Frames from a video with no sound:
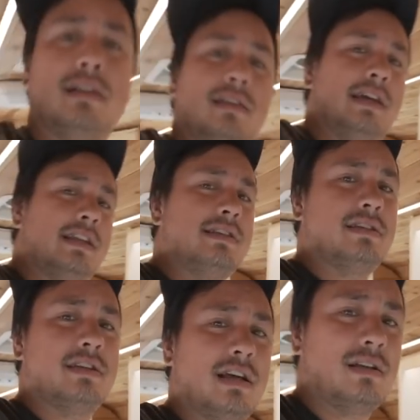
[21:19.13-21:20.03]
Ladies
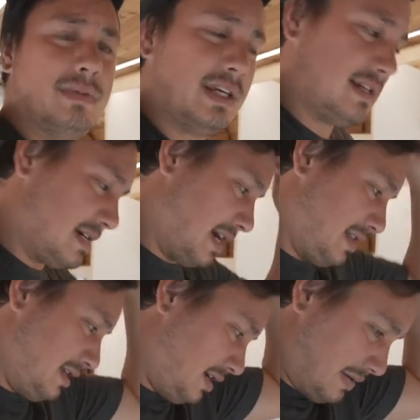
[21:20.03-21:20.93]
and gentlemen, I
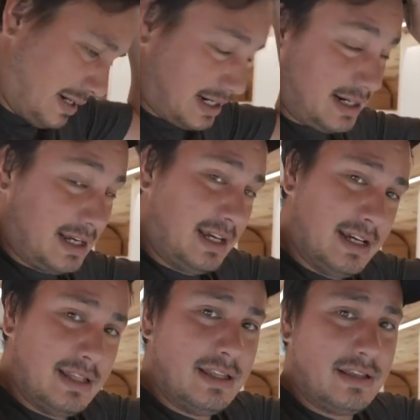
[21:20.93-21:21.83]
think we're gonna
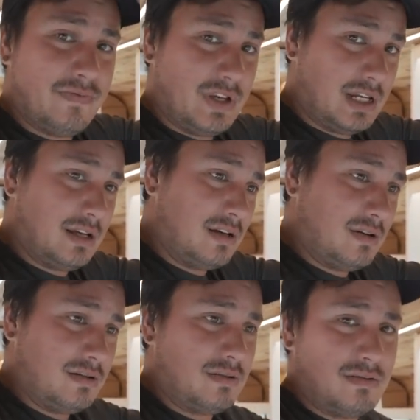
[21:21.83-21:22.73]
end this video
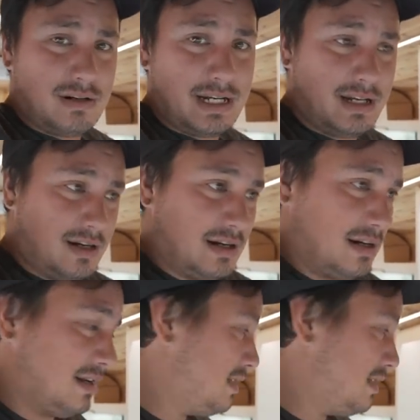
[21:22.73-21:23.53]
right here.